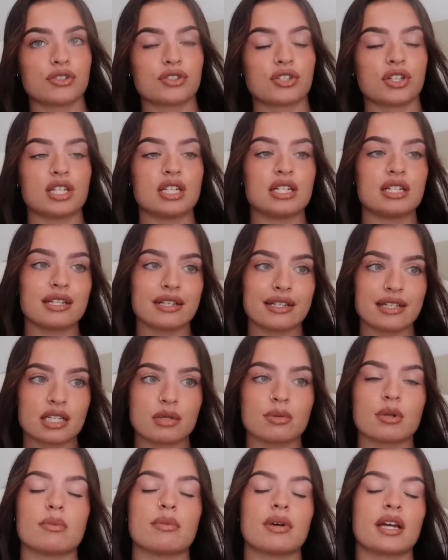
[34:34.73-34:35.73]
So you need
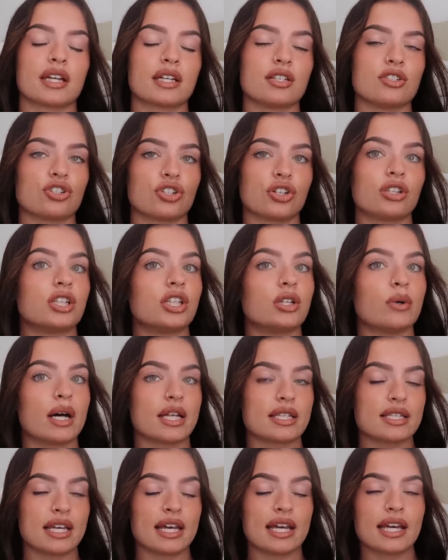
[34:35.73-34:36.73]
to be making sure that you are
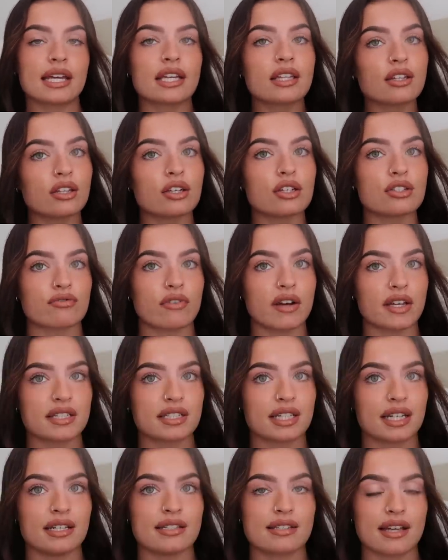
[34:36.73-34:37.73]
taking those rest
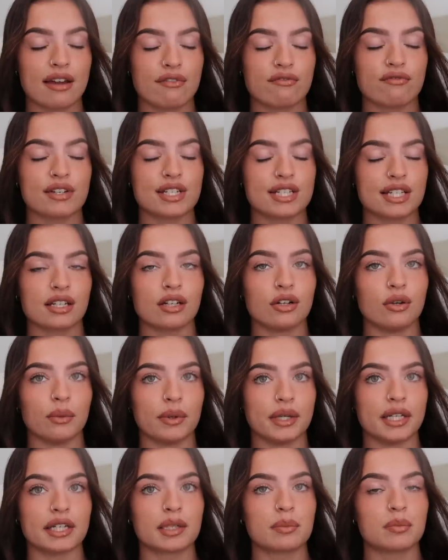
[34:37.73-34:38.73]
days every single
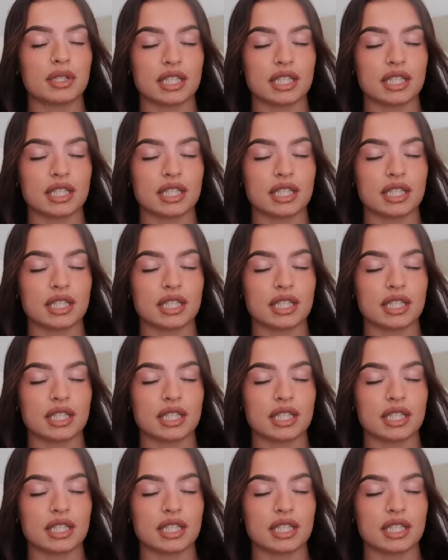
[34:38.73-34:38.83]
week.